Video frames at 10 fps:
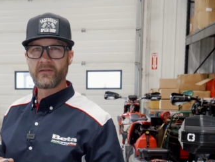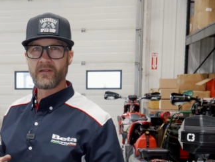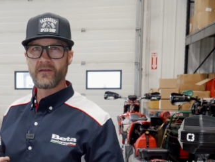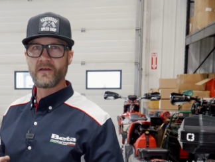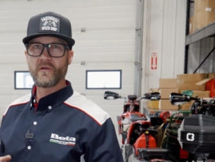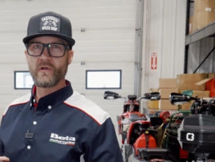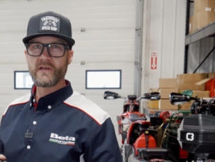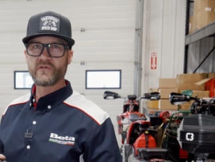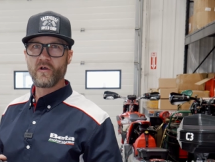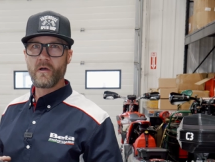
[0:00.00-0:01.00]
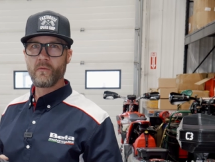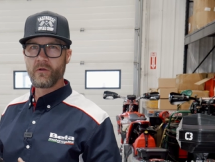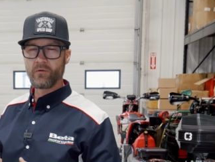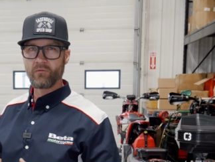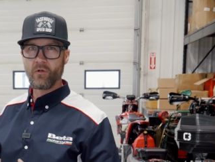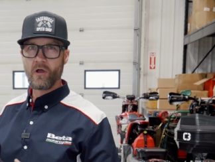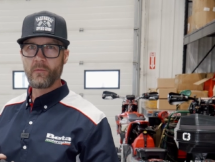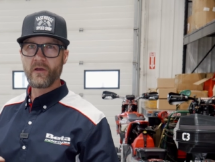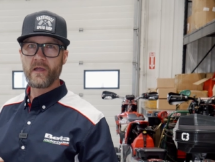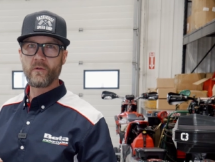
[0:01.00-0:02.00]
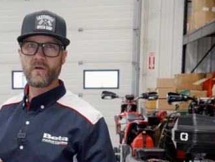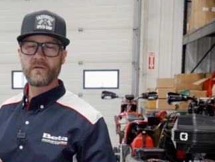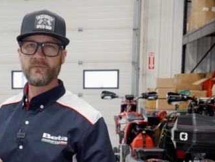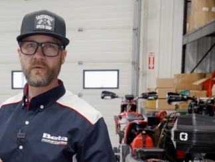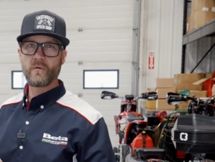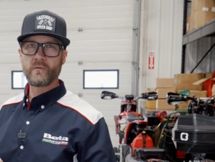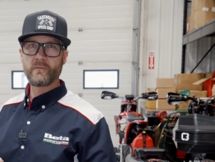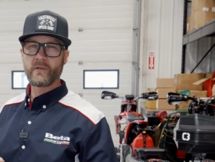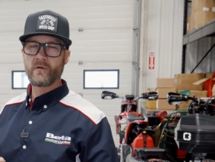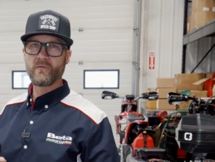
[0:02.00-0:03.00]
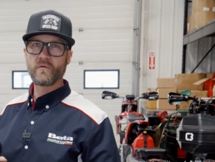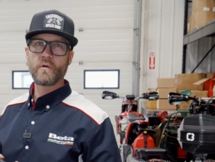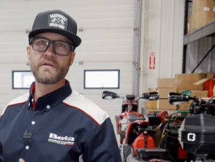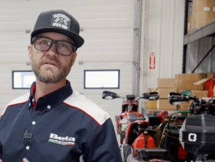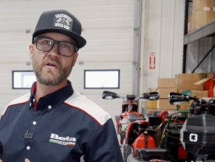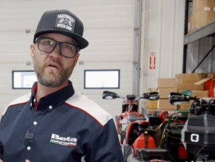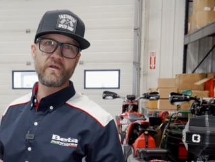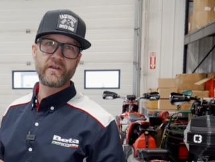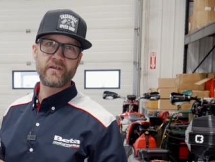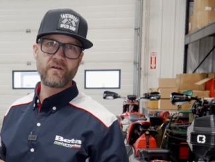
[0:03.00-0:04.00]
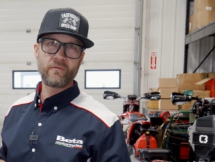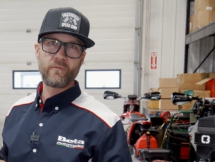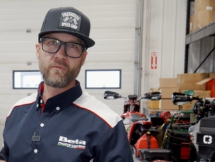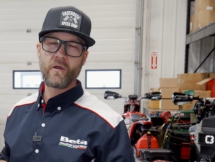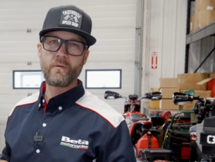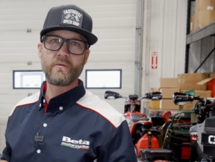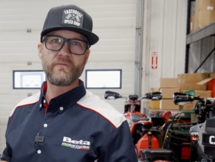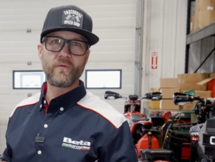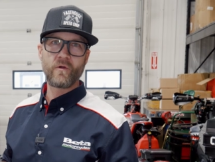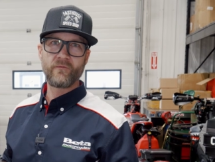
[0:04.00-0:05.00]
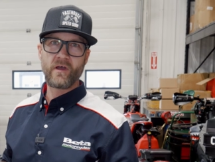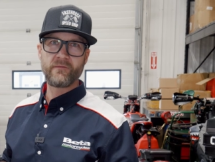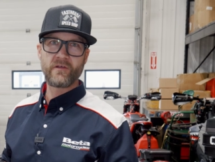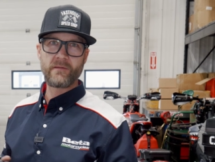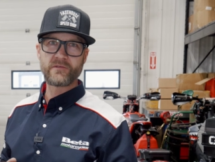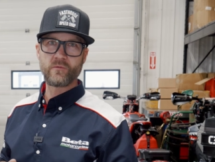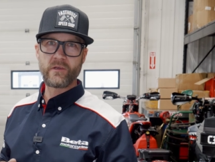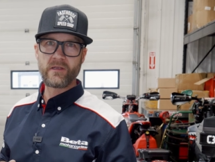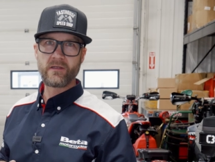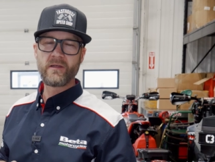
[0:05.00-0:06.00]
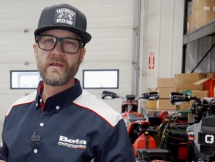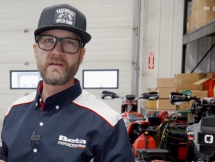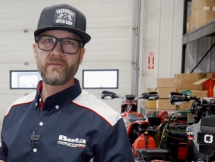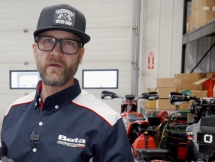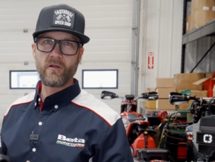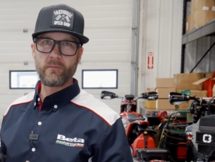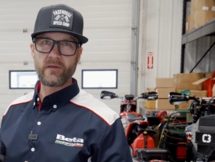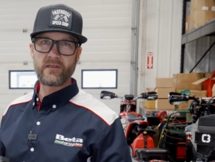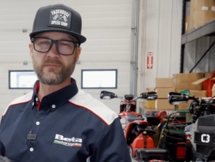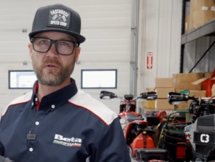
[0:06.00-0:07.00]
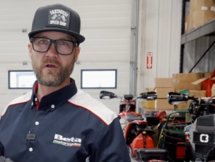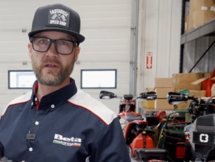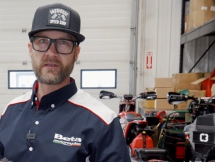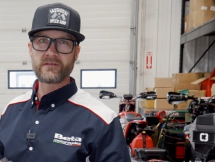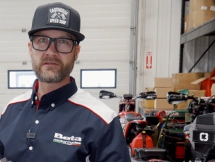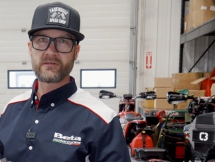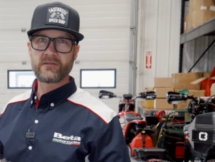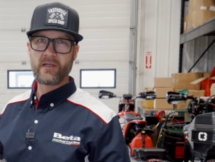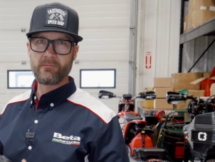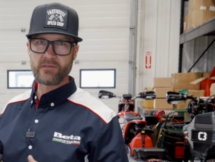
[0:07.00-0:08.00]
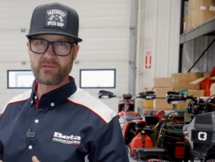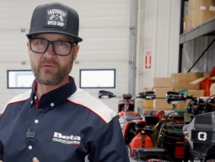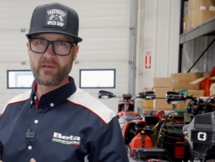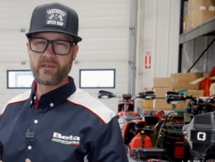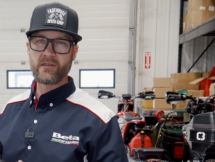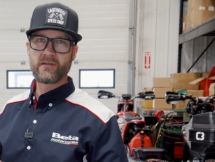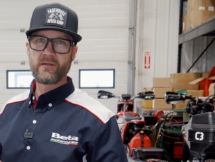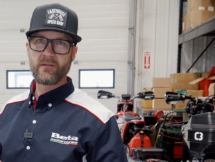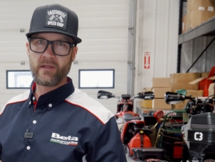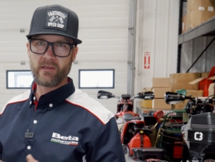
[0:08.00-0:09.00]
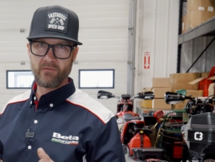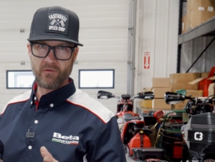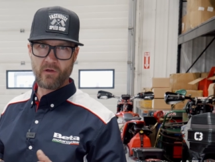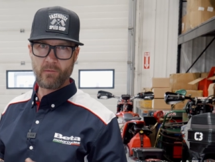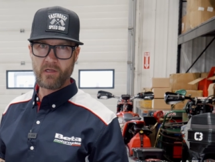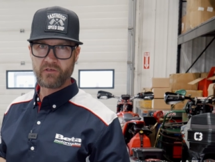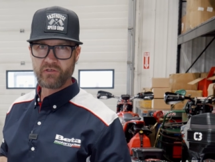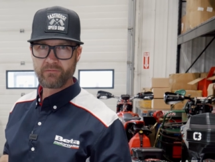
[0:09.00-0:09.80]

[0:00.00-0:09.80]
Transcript: They did a great job. Rob and I were on the phone, you know, for a solid year, probably 4 or 5 times a week, developing these products. Tempest 3D, thank you very much.